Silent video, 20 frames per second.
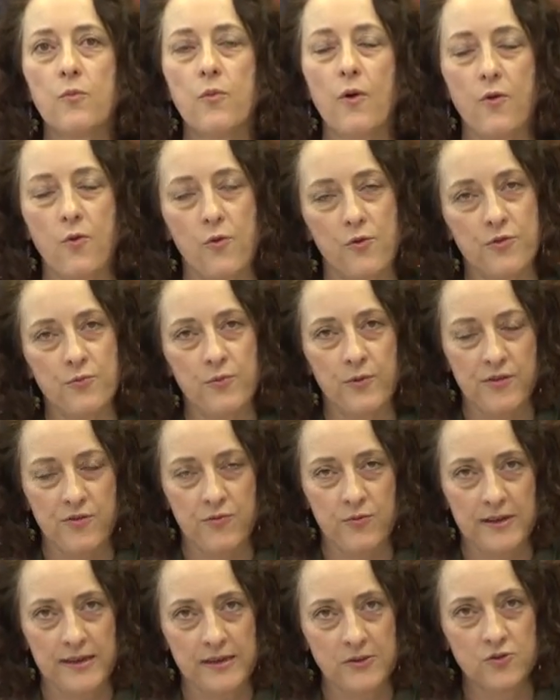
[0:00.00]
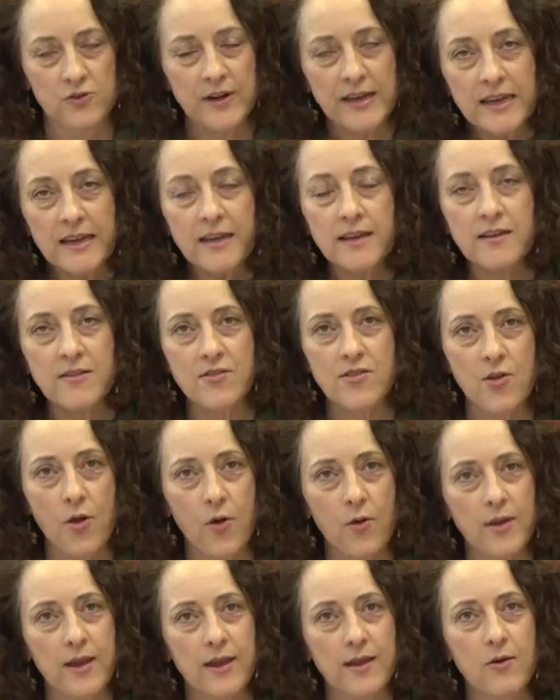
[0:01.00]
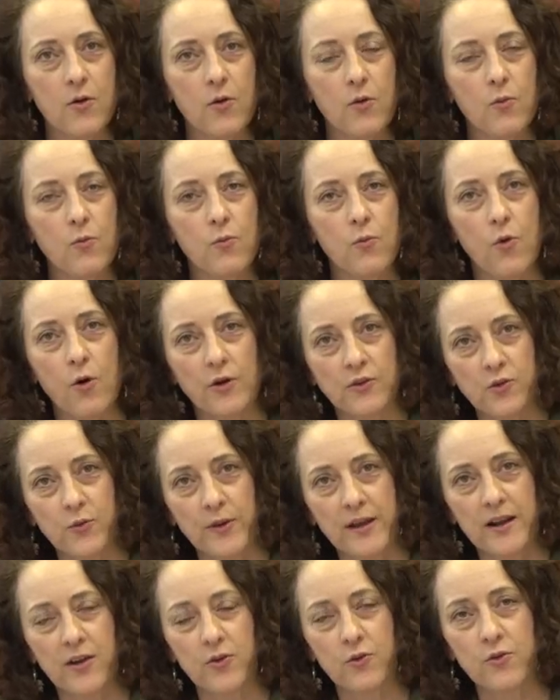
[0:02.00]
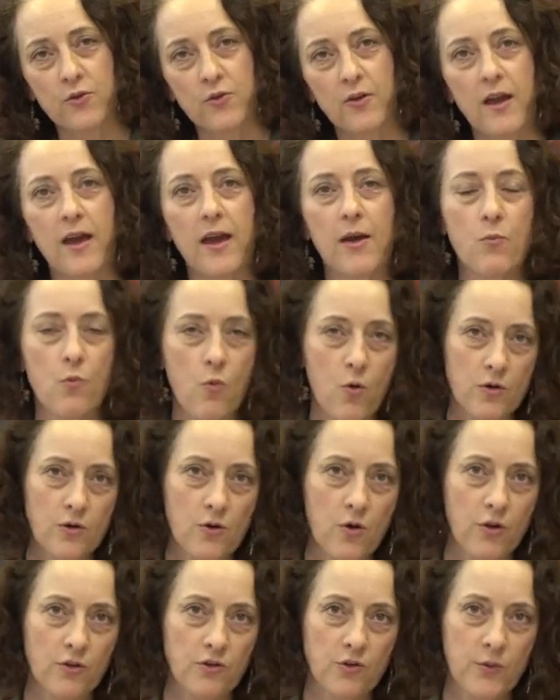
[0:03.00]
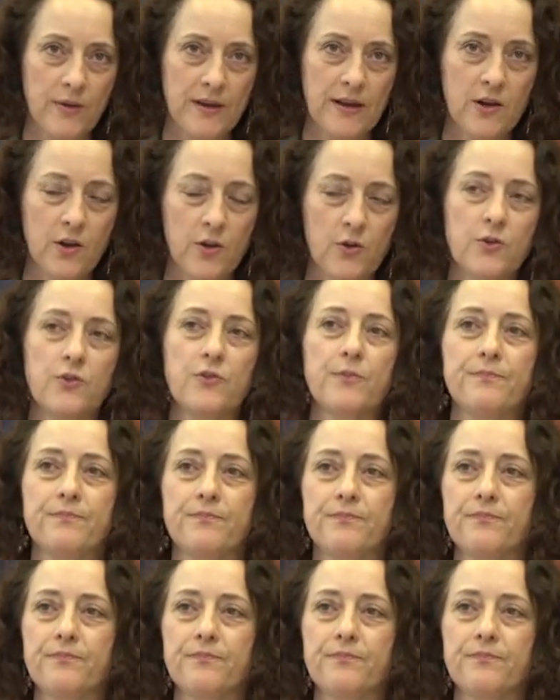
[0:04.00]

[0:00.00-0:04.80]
Of course, what's really tricky is knowing what to include and what not to include.